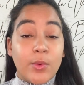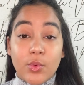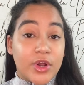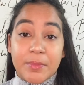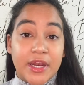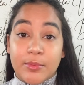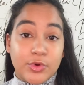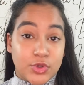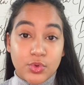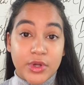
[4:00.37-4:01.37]
we would have been able
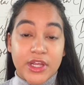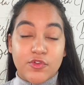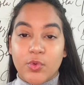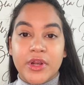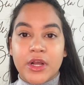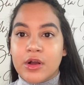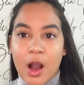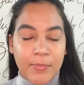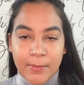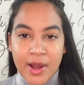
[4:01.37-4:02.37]
to do it if we didn't
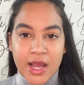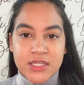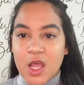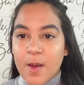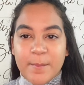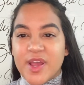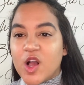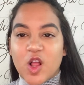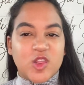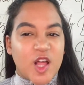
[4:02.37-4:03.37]
compromise, make
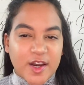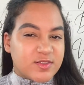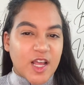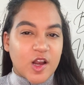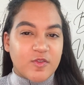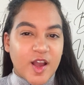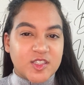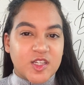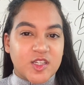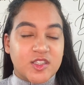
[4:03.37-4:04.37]
a lot of
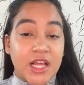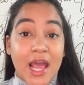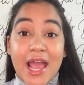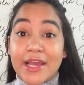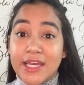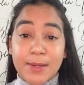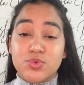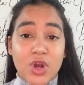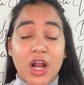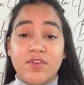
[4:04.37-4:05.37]
sacrifices, and keep
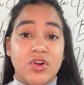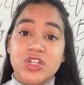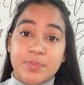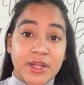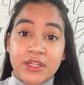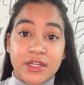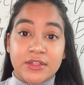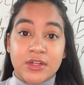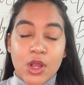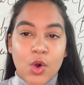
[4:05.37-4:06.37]
track of our spending.
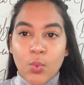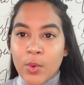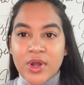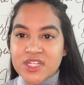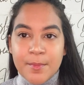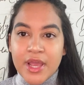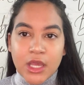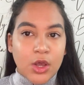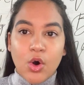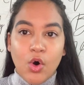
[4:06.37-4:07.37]
We wasn't
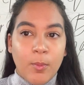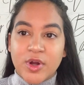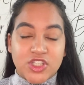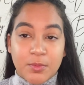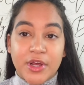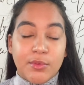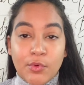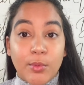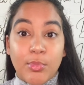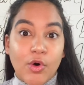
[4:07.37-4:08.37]
making a whole bunch of money. We
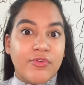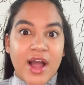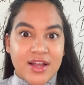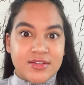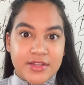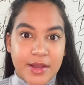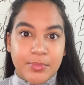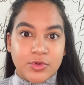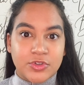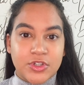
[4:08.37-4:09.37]
were both at
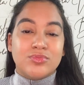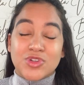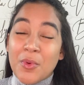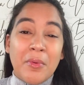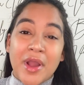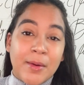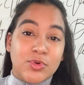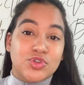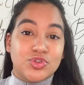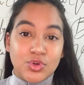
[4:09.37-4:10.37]
Staples, so we were able
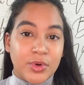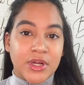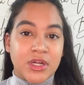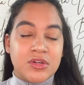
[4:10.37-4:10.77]
to do it